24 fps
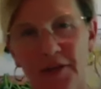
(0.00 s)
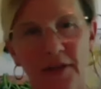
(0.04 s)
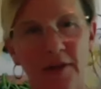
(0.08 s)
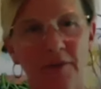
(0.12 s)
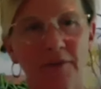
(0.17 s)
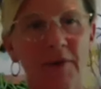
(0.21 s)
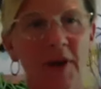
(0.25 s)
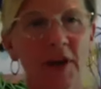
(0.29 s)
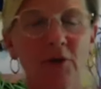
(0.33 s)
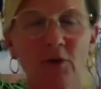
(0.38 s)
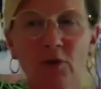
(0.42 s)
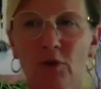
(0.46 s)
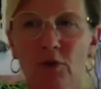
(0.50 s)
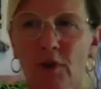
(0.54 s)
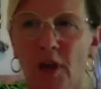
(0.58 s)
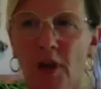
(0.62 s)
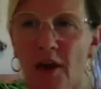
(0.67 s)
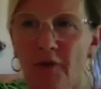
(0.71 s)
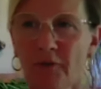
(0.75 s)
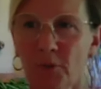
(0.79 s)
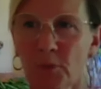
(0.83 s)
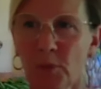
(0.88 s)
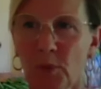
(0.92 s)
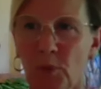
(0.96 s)
the federal
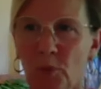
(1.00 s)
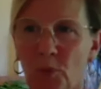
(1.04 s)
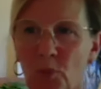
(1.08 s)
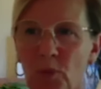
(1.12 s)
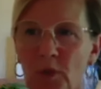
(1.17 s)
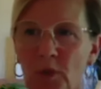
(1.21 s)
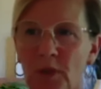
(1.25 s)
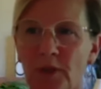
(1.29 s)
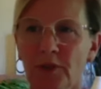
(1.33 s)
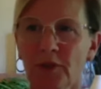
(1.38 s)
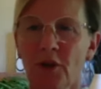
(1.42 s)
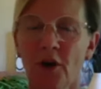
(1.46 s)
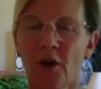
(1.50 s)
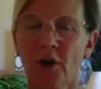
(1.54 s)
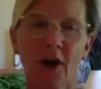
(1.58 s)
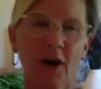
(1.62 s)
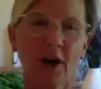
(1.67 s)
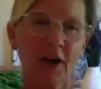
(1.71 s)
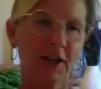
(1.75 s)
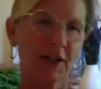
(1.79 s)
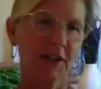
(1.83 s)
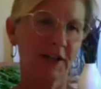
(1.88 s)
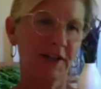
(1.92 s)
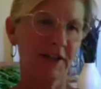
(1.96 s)
government will
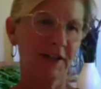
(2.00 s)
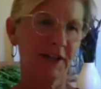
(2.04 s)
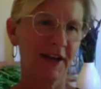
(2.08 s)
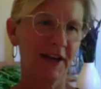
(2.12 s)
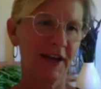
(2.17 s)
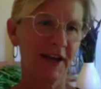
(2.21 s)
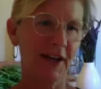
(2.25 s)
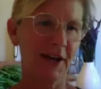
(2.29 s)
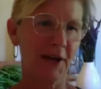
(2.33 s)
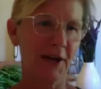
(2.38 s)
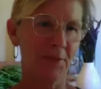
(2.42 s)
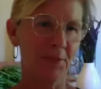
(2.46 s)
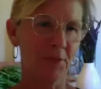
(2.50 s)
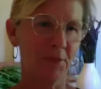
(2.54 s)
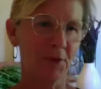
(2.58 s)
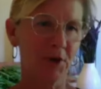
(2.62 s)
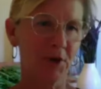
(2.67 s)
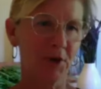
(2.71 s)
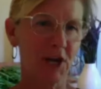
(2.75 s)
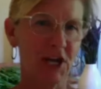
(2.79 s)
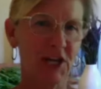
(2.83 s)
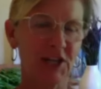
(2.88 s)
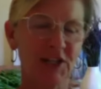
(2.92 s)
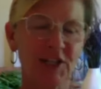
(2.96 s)
not
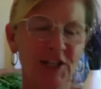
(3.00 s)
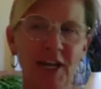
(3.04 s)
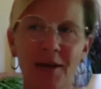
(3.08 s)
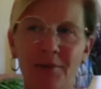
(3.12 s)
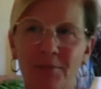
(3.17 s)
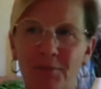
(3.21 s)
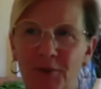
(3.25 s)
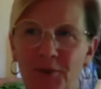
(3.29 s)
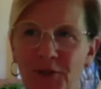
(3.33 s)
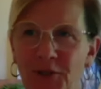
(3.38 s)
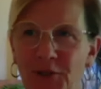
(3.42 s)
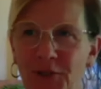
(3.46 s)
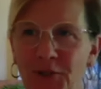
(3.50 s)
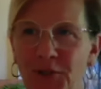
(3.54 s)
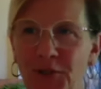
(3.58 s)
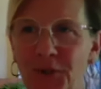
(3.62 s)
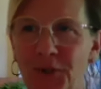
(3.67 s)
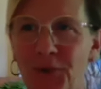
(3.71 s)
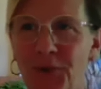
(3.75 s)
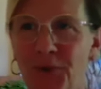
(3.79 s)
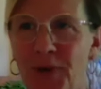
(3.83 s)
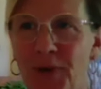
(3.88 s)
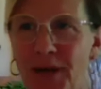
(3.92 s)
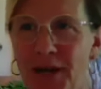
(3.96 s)
attempt
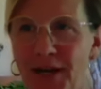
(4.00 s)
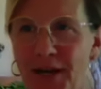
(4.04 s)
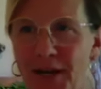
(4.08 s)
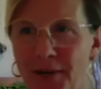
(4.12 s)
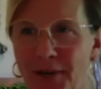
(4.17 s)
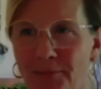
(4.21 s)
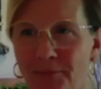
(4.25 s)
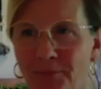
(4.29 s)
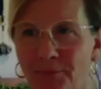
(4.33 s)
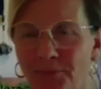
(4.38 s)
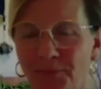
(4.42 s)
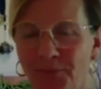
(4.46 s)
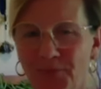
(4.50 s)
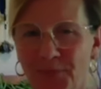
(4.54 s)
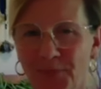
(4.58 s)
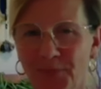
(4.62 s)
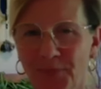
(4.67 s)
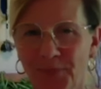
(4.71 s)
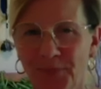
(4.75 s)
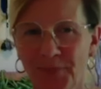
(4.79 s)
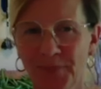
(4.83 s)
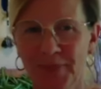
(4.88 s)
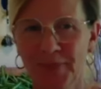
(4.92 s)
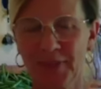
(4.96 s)
to
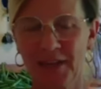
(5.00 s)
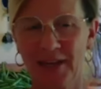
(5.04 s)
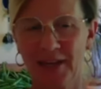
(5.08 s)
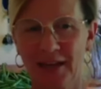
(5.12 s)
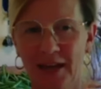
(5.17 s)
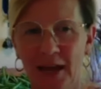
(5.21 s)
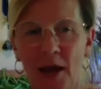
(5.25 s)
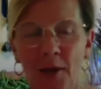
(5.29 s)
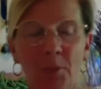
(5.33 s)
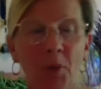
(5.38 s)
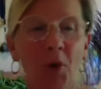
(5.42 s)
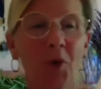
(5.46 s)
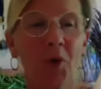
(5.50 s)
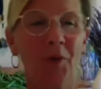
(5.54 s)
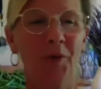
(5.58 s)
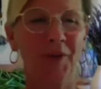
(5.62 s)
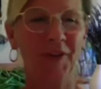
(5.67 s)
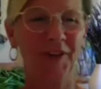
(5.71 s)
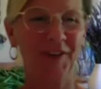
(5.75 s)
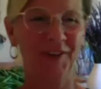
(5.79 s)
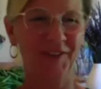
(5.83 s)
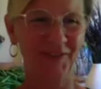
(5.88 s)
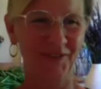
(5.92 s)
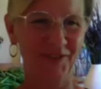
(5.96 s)
uphold
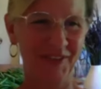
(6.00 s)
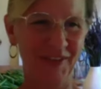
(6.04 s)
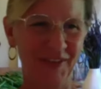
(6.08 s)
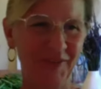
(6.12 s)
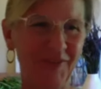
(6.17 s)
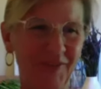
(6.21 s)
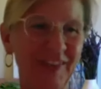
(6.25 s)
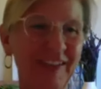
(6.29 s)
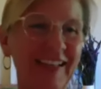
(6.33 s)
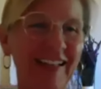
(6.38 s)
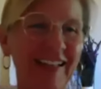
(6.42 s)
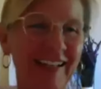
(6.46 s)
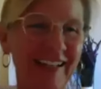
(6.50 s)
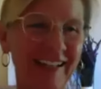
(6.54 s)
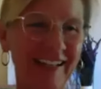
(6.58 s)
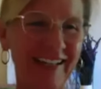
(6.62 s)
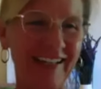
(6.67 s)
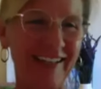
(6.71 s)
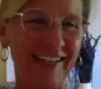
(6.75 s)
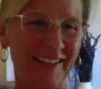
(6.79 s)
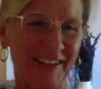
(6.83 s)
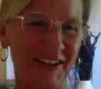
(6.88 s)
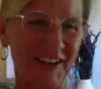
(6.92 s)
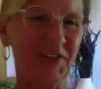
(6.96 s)
the
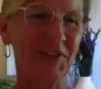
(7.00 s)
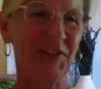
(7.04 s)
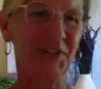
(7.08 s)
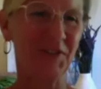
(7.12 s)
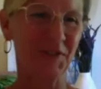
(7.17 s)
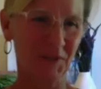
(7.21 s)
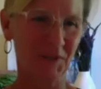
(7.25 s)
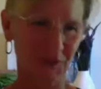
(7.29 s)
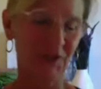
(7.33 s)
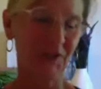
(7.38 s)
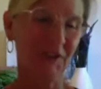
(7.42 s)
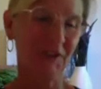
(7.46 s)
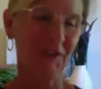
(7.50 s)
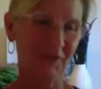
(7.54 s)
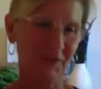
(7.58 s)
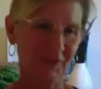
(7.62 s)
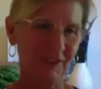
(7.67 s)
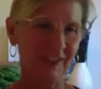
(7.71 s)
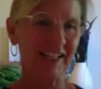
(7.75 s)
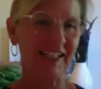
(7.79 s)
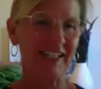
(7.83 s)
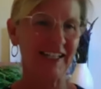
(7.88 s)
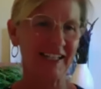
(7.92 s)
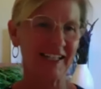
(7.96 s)
validity, the constitutional
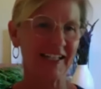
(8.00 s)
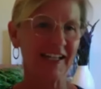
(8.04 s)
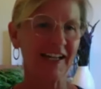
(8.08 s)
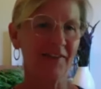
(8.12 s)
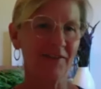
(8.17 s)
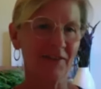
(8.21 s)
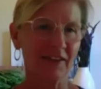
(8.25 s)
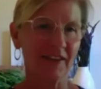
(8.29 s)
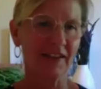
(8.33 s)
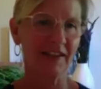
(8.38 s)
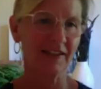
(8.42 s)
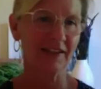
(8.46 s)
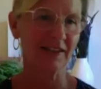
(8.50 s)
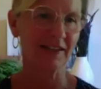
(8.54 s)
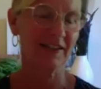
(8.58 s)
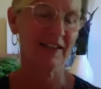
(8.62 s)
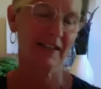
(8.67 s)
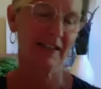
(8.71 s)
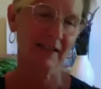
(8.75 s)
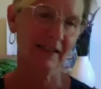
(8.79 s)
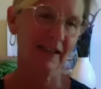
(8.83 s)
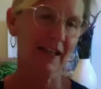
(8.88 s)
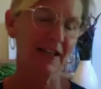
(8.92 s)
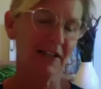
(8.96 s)
validity of this
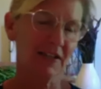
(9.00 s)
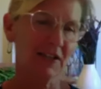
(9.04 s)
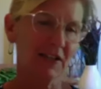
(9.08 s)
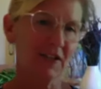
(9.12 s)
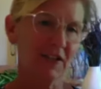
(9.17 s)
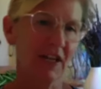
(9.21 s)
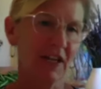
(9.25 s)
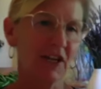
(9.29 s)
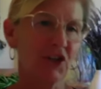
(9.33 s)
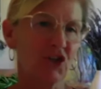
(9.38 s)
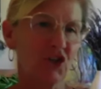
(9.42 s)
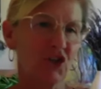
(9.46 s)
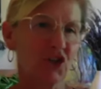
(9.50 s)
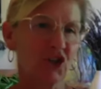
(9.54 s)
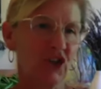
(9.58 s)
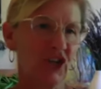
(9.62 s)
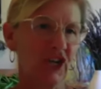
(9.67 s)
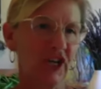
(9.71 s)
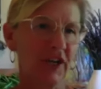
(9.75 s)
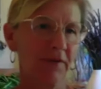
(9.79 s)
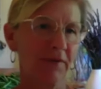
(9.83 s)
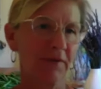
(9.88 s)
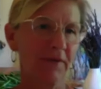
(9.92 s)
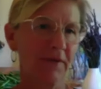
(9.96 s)
legislation
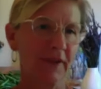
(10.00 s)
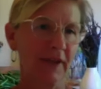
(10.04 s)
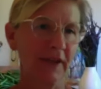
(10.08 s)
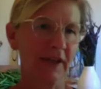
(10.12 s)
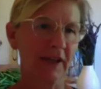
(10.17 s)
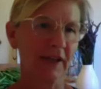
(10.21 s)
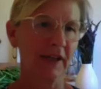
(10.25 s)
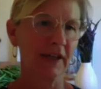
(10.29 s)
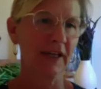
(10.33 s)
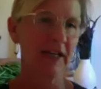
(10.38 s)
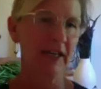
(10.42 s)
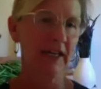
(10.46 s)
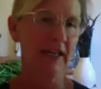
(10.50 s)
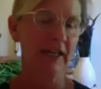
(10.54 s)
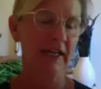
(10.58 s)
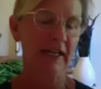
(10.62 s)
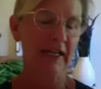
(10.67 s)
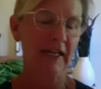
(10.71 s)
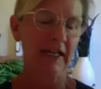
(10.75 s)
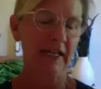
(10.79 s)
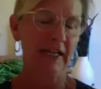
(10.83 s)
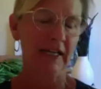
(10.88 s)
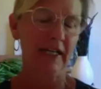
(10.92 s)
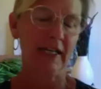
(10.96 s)
if the
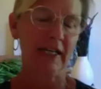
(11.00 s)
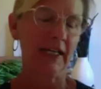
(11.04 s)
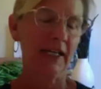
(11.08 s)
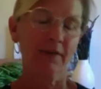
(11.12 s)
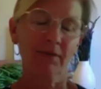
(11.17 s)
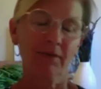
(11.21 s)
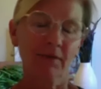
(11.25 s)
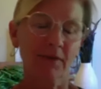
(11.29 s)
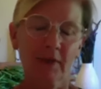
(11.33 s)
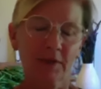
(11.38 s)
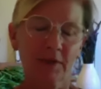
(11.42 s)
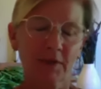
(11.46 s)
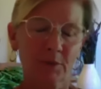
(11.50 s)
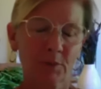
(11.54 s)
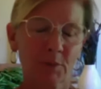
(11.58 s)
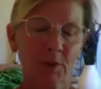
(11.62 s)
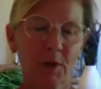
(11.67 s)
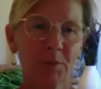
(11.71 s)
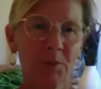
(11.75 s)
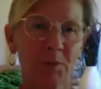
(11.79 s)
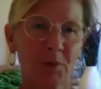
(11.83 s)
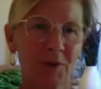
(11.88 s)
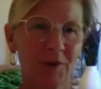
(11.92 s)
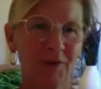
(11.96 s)

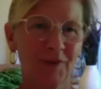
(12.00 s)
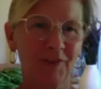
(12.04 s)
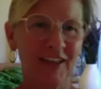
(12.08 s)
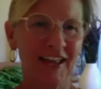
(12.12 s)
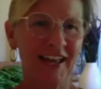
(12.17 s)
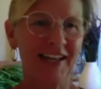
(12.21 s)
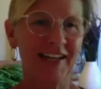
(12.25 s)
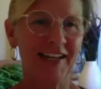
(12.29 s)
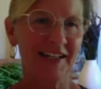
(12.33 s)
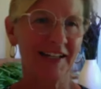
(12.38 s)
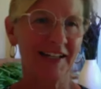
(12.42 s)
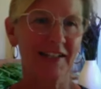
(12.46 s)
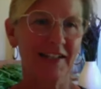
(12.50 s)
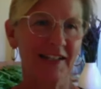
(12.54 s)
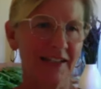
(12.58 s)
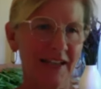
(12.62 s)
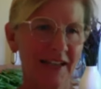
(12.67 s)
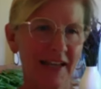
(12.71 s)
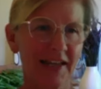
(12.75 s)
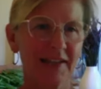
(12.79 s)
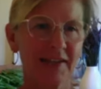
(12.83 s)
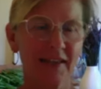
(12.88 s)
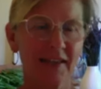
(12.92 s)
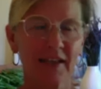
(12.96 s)
Supreme Court of Canada
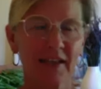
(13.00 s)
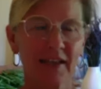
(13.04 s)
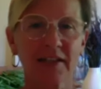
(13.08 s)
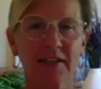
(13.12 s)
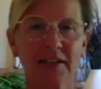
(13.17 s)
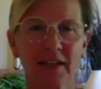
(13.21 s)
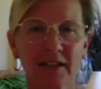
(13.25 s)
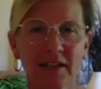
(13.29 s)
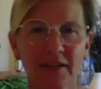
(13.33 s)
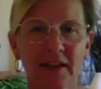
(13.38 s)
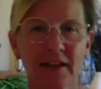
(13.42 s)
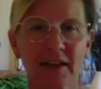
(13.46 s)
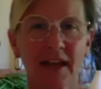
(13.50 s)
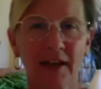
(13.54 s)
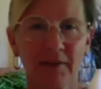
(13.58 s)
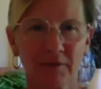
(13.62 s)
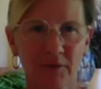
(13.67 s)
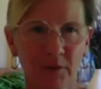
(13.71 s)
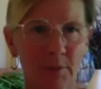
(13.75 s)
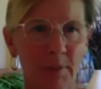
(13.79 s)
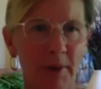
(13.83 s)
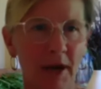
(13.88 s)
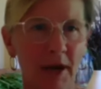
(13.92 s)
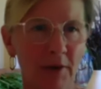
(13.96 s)
says that it doesn't have
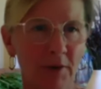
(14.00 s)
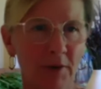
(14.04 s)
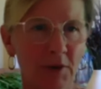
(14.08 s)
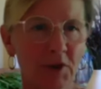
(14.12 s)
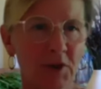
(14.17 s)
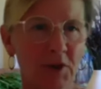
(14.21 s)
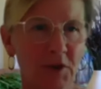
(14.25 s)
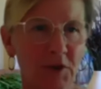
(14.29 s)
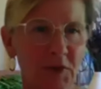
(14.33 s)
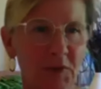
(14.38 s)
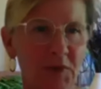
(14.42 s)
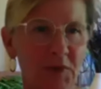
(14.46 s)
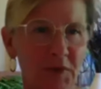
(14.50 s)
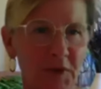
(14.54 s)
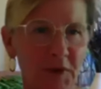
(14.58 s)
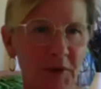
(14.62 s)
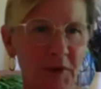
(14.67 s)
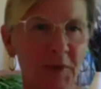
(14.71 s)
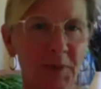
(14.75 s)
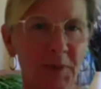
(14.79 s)
the power to do so.